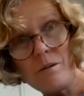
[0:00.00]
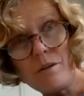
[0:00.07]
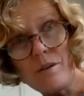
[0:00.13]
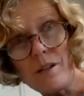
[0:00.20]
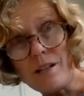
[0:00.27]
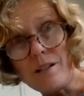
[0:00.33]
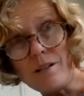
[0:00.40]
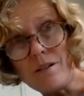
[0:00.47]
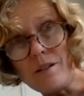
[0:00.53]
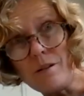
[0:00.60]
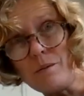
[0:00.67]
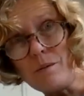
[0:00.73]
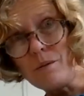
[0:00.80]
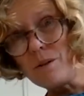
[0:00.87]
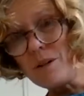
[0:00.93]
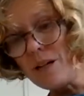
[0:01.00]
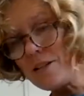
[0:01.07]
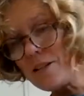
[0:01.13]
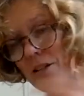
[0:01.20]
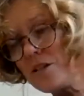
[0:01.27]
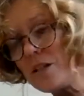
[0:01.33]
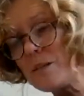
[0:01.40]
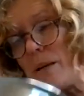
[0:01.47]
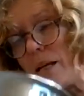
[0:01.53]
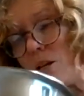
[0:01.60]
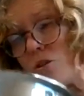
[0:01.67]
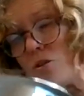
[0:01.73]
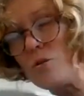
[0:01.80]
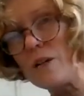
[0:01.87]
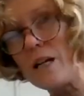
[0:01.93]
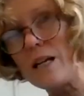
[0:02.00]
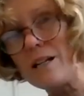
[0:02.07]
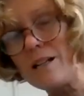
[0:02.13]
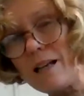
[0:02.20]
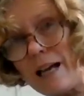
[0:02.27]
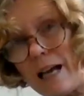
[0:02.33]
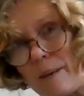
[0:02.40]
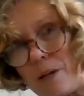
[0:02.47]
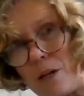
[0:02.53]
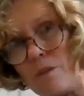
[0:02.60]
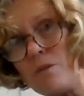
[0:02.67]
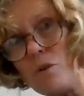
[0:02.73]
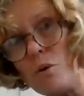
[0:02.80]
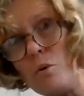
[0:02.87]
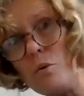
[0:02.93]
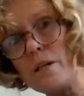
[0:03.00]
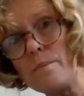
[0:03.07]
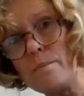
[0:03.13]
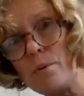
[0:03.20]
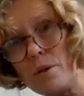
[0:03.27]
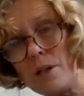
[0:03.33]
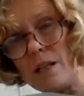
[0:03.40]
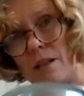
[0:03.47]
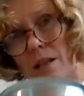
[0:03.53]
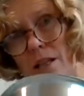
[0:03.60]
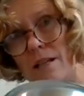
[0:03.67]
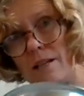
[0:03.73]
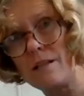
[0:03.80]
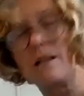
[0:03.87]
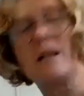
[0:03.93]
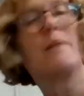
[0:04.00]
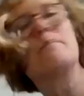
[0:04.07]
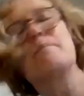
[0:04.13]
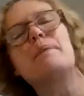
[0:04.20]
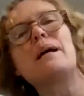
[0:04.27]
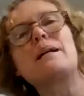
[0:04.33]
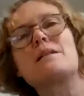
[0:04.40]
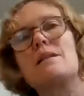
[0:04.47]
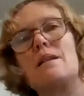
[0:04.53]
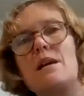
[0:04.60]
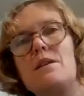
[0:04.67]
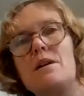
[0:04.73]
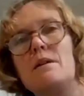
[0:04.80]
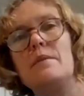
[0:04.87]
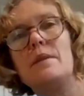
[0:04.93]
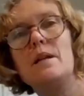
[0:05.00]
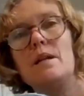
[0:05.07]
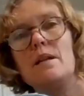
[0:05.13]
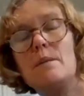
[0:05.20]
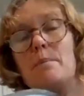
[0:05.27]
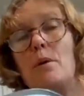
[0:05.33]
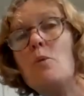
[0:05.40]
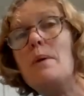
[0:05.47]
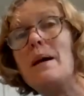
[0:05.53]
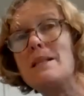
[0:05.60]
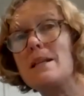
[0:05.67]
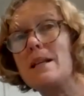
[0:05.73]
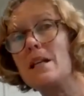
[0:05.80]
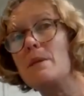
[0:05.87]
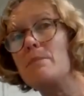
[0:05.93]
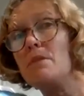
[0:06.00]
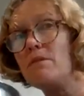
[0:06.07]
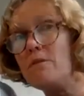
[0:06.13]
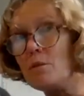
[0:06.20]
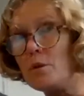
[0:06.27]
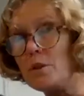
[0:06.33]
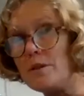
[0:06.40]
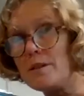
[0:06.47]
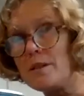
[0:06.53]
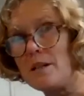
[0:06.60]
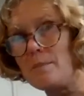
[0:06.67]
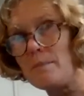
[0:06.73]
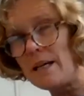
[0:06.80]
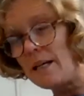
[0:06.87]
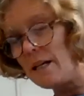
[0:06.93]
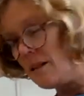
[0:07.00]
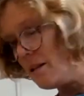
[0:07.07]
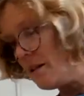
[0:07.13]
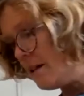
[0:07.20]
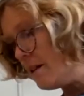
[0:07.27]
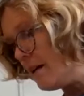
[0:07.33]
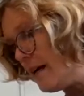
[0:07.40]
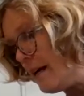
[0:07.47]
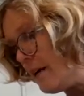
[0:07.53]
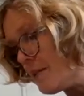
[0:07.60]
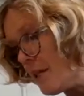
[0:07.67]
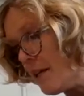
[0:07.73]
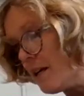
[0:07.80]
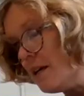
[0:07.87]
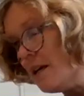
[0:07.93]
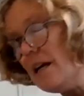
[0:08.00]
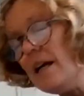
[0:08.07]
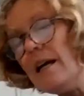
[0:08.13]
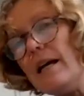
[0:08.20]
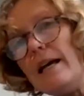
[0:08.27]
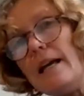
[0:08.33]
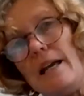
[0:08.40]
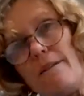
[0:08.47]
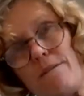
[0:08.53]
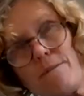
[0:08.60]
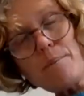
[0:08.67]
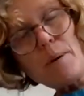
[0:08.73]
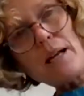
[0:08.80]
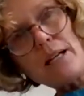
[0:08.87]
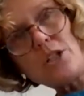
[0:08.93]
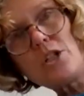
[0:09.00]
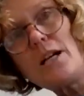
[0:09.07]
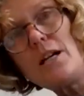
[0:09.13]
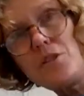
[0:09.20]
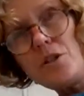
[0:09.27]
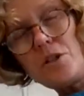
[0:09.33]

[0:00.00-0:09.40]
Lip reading: a good thing to do. All right. So just make sure, get into the habit of always putting things back together, the bowl back together before you set it back in the housing. If by any chance